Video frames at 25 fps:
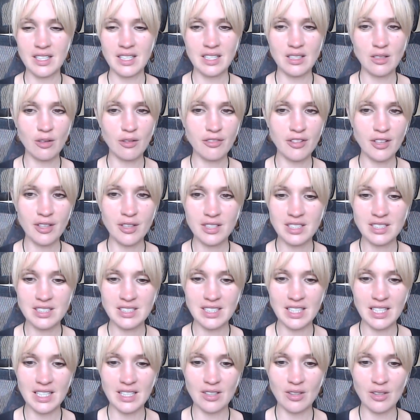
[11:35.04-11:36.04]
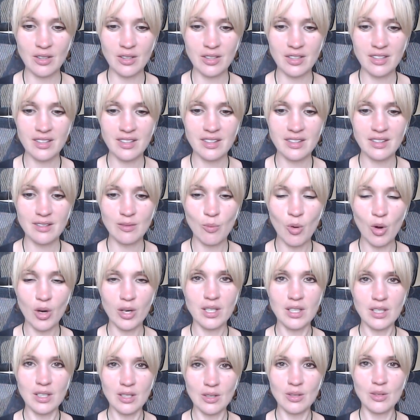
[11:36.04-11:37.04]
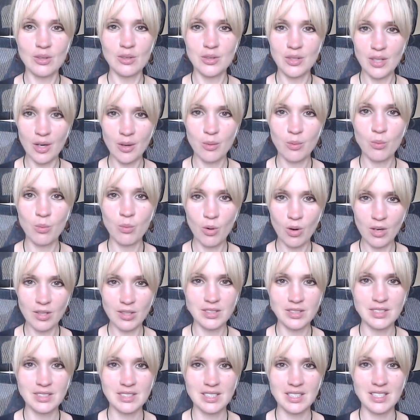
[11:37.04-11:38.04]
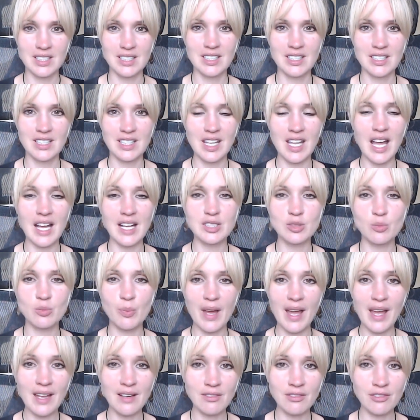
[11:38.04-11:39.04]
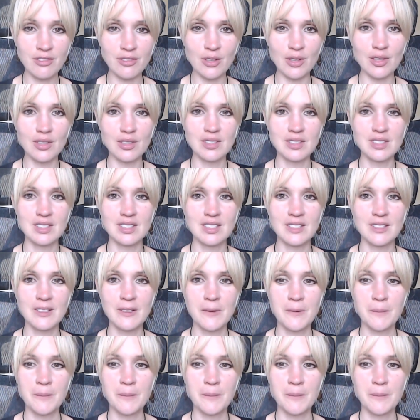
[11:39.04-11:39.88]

And then you're focusing on what you don't want, and that's painful.